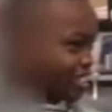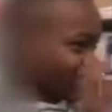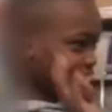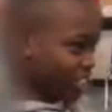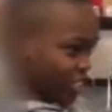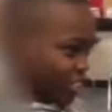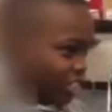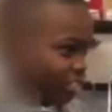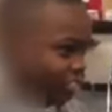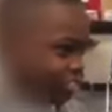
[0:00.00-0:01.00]
2, 3,
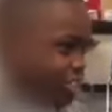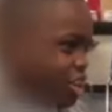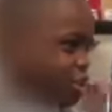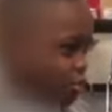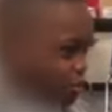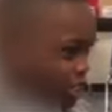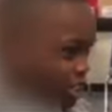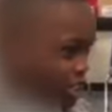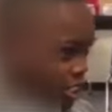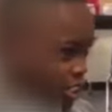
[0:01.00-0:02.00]
4. 1,
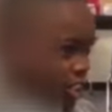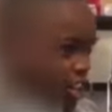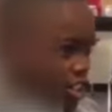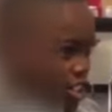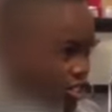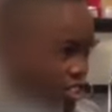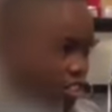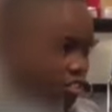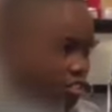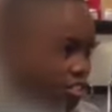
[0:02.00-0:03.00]
2, 3,
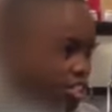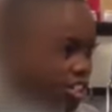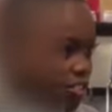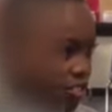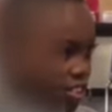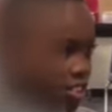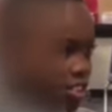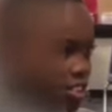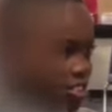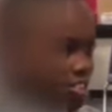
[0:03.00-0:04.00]
4. 1, 2,
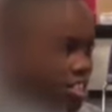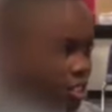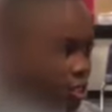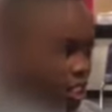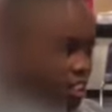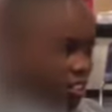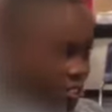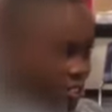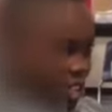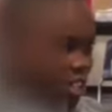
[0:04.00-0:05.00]
3, 4.